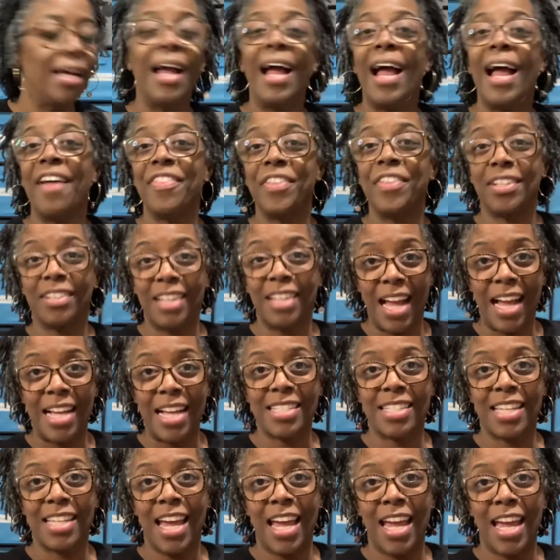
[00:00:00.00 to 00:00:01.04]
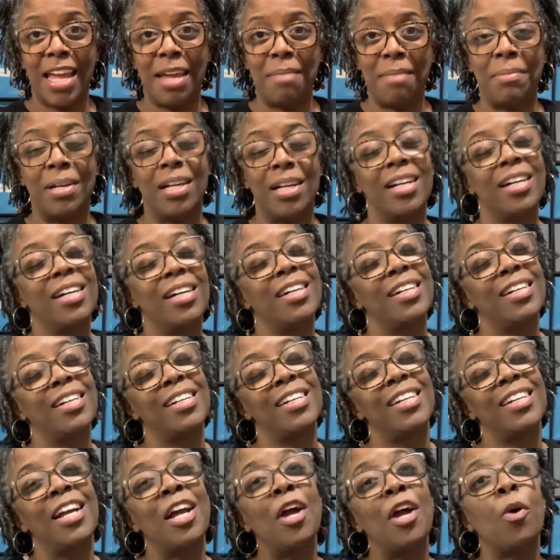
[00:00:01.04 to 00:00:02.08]
And the last game,
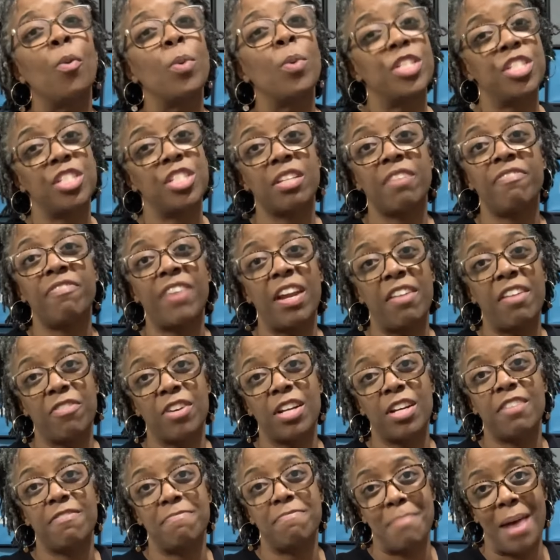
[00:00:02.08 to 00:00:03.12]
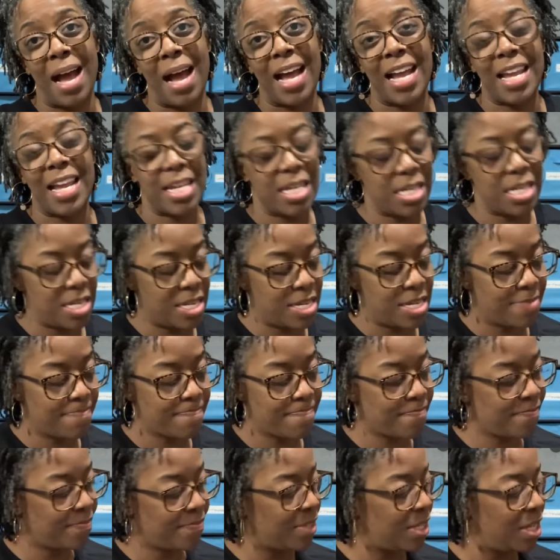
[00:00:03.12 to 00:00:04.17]
which is a favorite of mine
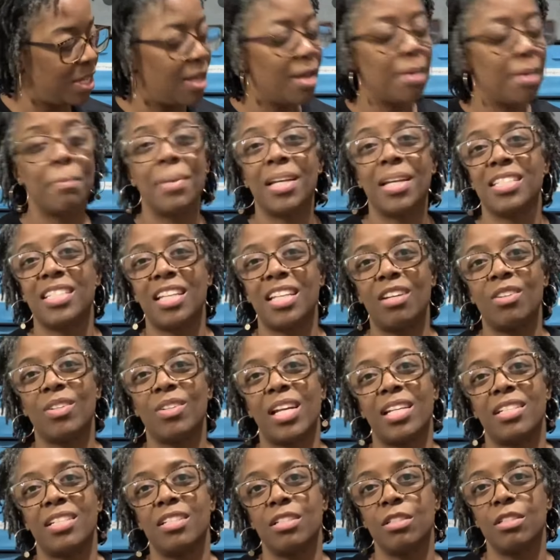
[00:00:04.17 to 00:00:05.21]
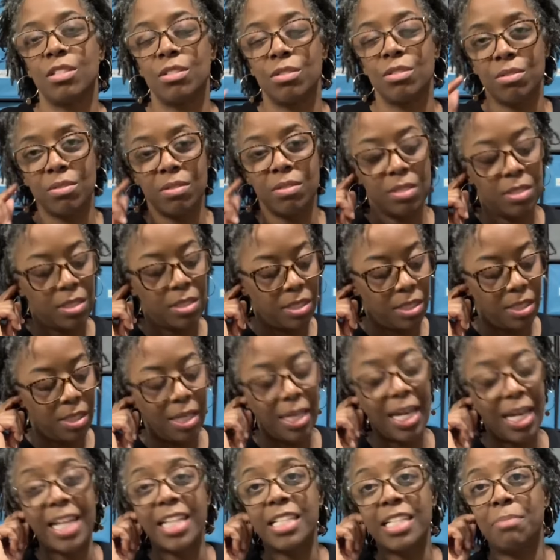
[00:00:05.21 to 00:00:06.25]
because I don't like to lose
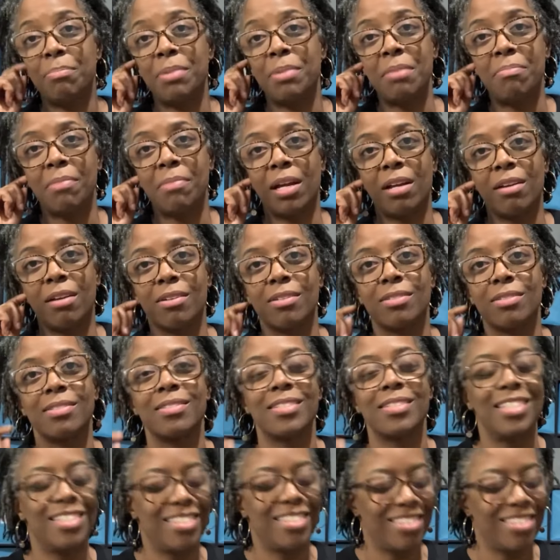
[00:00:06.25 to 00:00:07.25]
and I get to beat my girls.